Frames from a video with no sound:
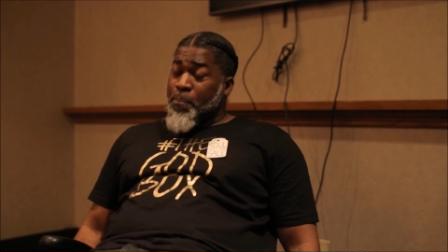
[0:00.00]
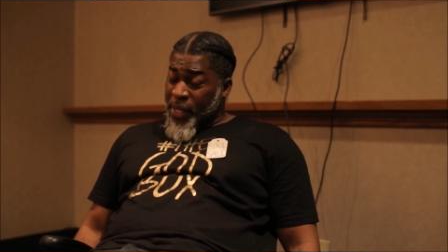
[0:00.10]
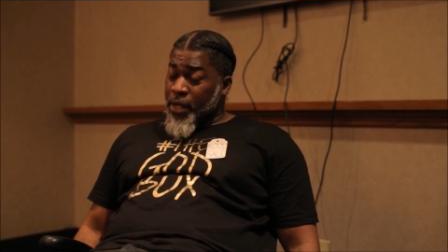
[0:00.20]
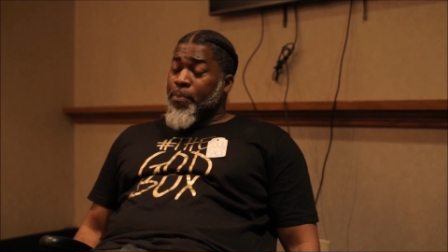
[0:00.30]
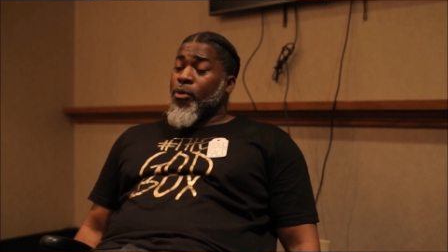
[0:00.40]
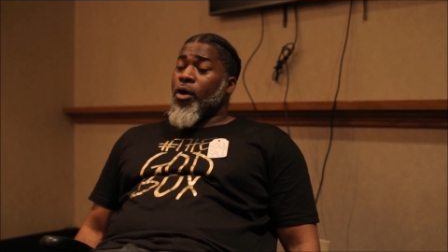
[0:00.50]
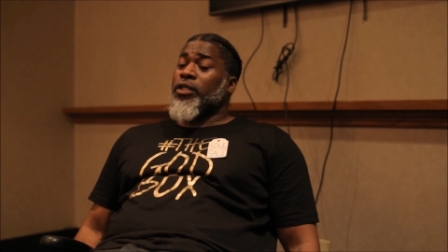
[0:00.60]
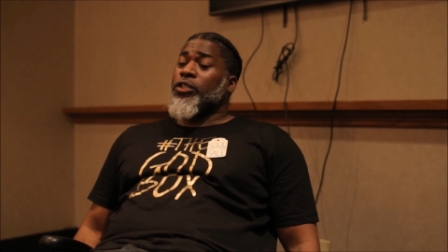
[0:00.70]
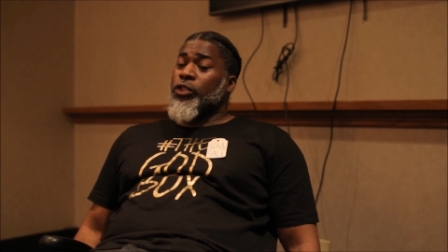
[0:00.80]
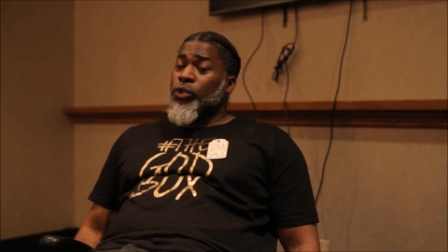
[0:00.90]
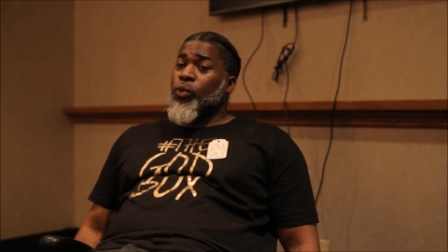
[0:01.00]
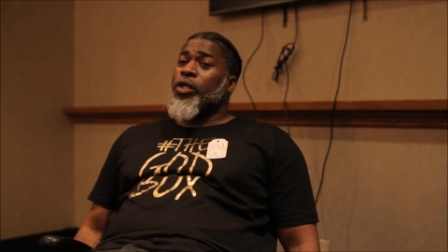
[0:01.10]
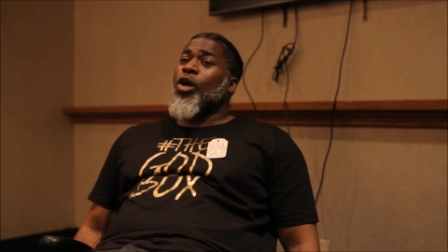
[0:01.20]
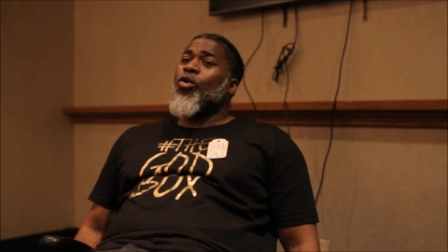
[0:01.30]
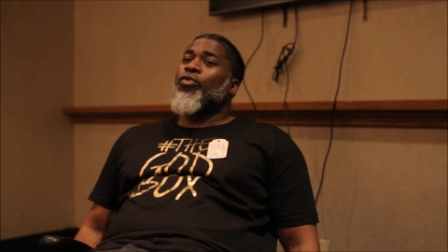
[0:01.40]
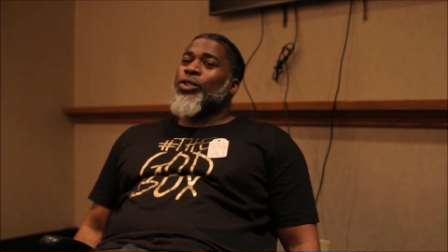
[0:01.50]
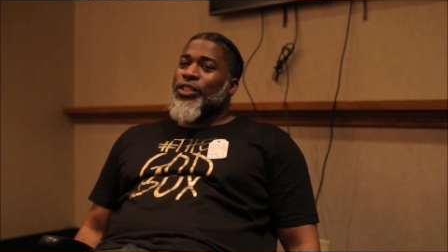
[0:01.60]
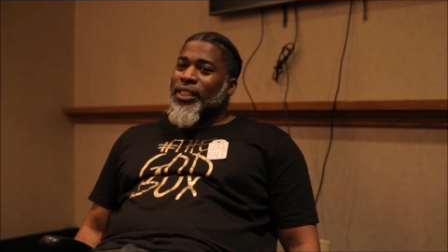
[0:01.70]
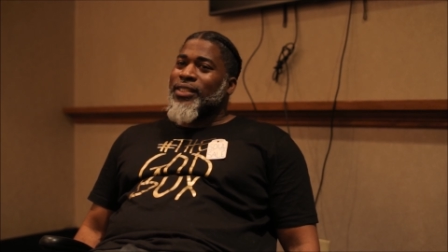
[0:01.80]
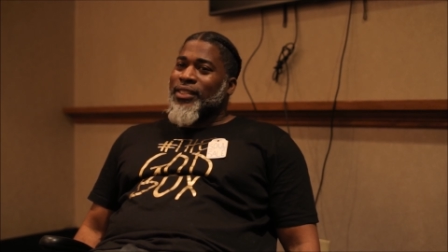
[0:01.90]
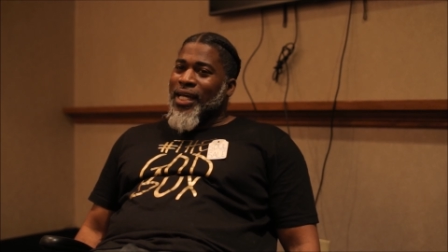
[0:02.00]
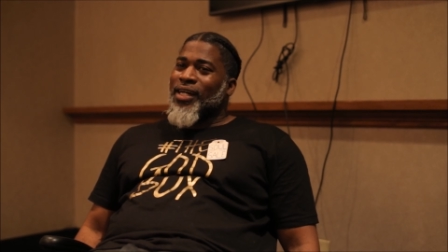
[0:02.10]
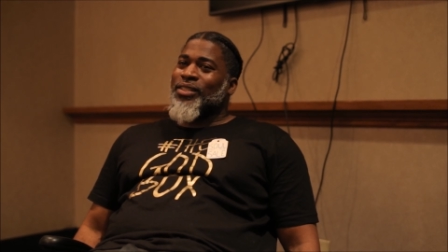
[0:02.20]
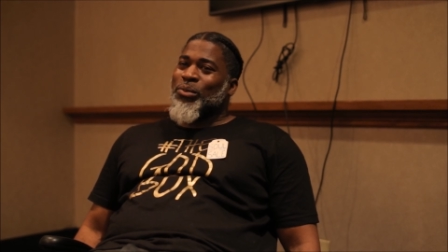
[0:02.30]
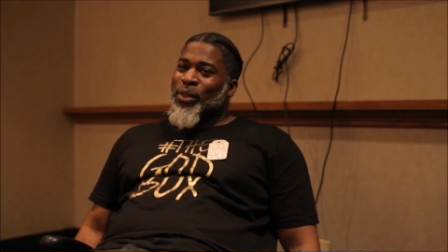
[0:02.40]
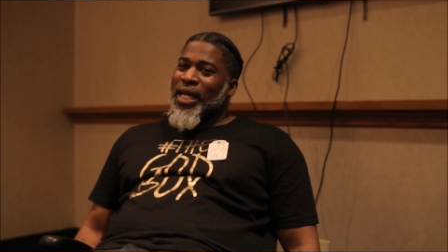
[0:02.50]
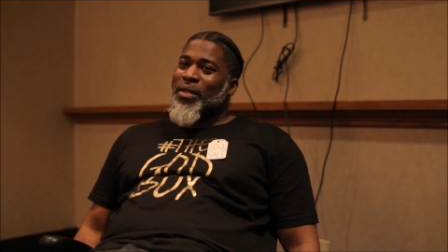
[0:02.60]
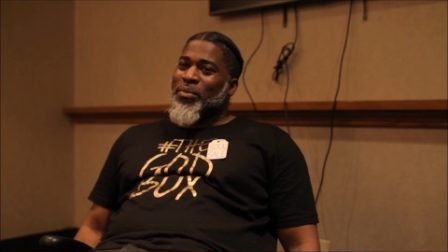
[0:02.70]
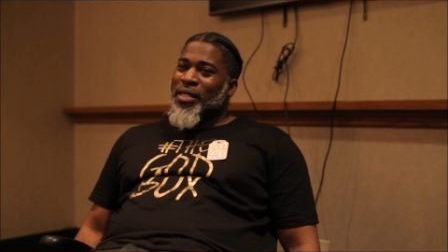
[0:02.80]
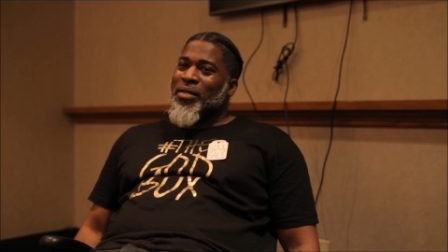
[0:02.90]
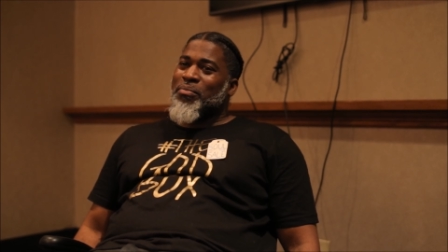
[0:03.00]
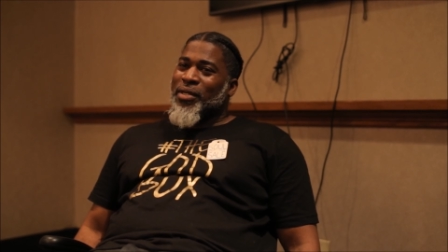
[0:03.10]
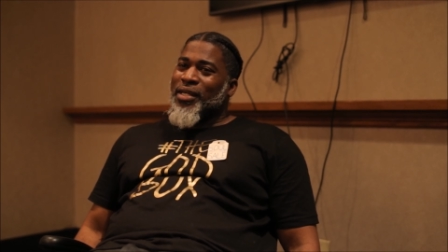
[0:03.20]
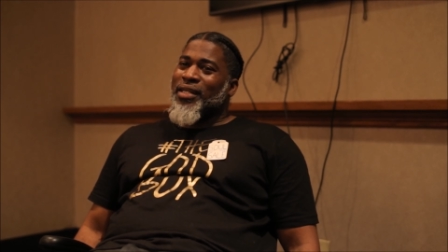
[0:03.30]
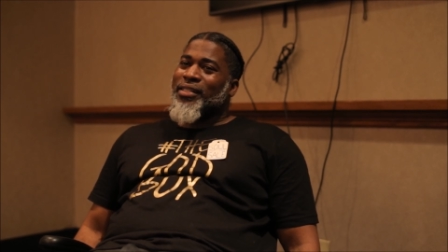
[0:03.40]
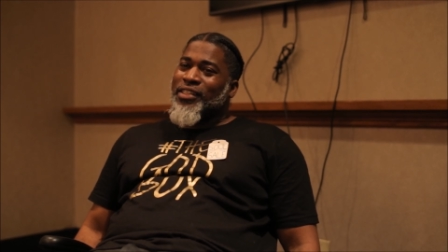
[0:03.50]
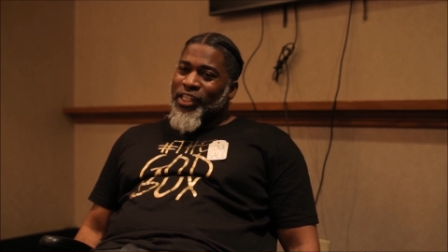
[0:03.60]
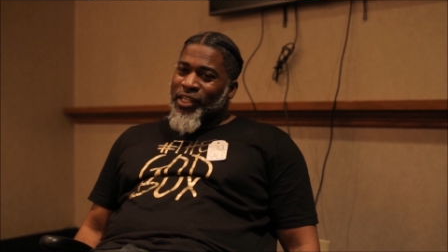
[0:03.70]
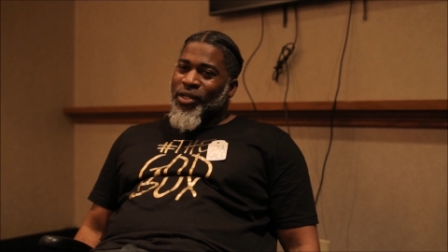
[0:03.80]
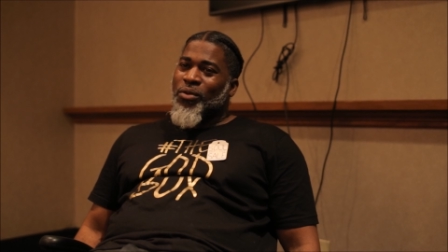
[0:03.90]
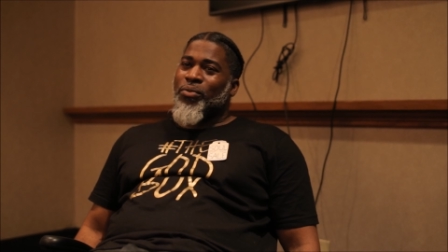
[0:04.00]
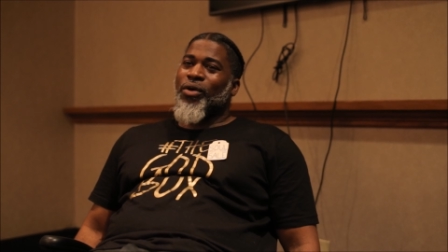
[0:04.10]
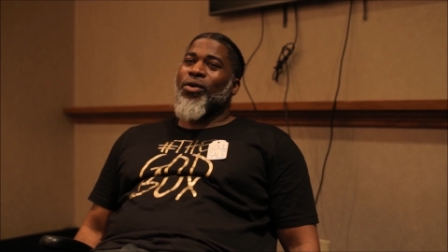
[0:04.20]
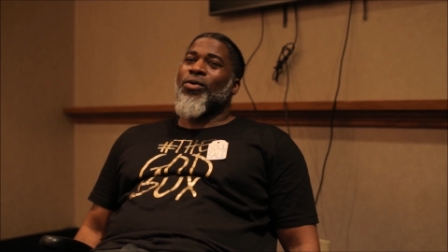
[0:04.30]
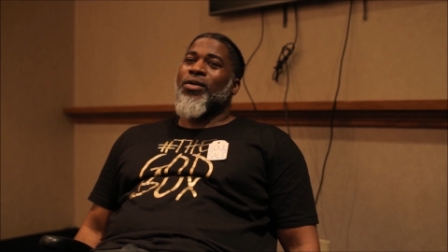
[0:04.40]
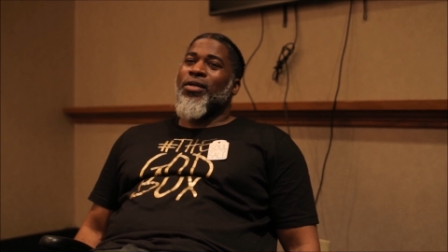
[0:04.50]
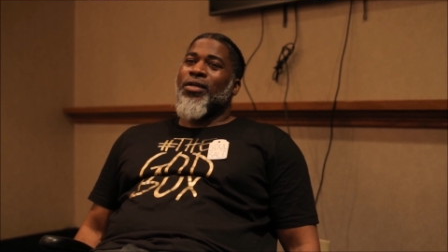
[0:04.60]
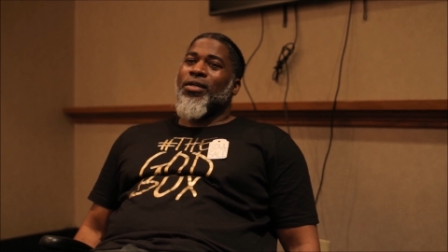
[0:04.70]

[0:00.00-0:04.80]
big part to do with over 6,000 black men being in jail. Hmm.